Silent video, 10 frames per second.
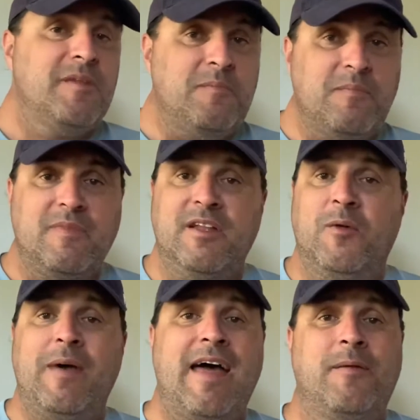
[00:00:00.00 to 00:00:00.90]

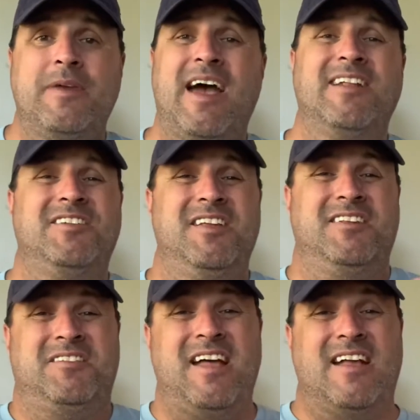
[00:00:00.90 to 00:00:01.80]
Bad on me.
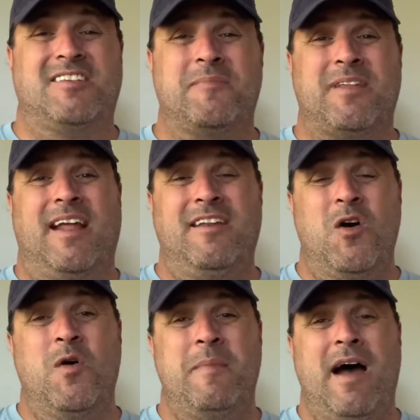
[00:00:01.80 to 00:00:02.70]
It's not something I
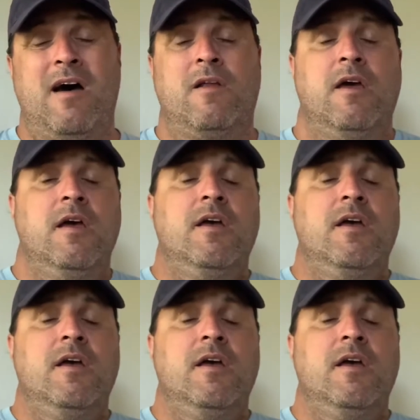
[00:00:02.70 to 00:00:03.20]
know about.